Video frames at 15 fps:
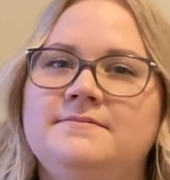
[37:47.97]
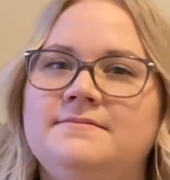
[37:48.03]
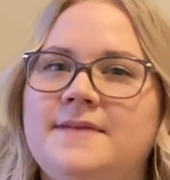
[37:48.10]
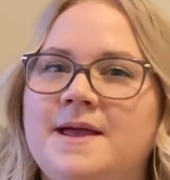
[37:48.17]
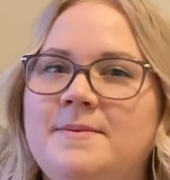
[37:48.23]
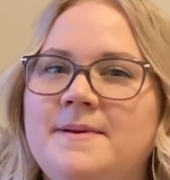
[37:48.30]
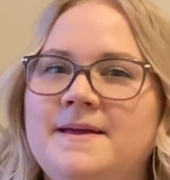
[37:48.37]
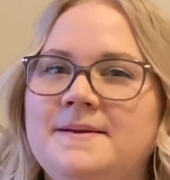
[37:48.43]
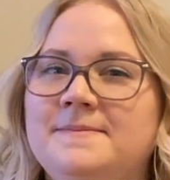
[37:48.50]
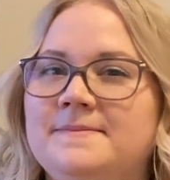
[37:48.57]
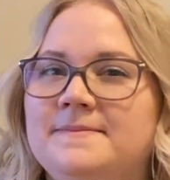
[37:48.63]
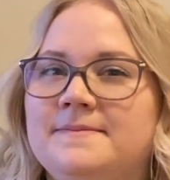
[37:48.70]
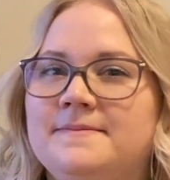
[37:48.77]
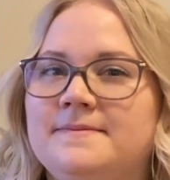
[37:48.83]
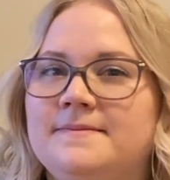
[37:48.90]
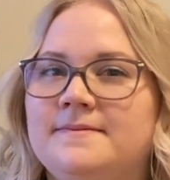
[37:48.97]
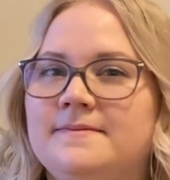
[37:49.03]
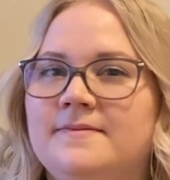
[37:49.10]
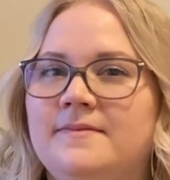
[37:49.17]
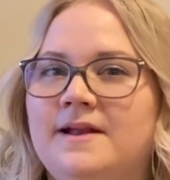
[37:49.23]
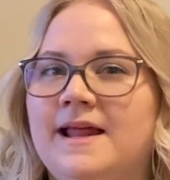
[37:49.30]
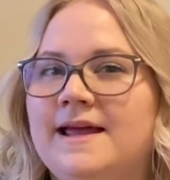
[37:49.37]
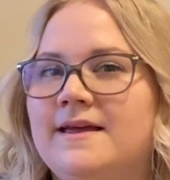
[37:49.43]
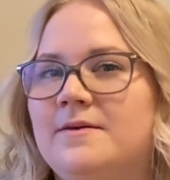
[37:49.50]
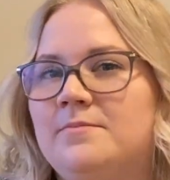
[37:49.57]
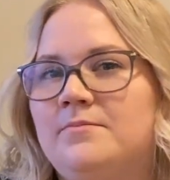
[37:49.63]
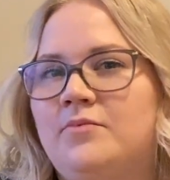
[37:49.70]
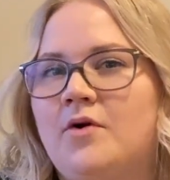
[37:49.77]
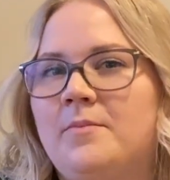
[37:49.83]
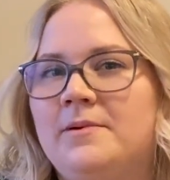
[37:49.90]
maybe, like
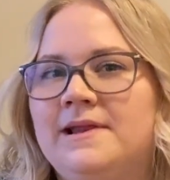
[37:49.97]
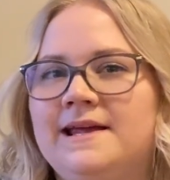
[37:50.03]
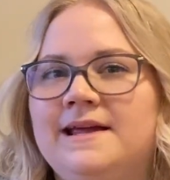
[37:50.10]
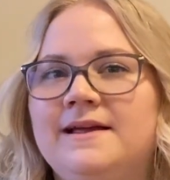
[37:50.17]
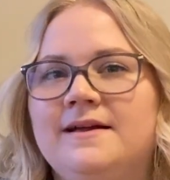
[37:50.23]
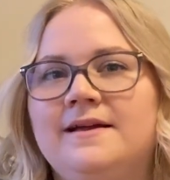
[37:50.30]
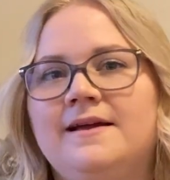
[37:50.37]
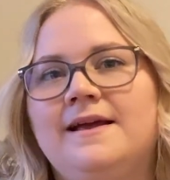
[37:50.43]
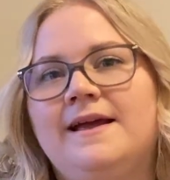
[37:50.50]
properly,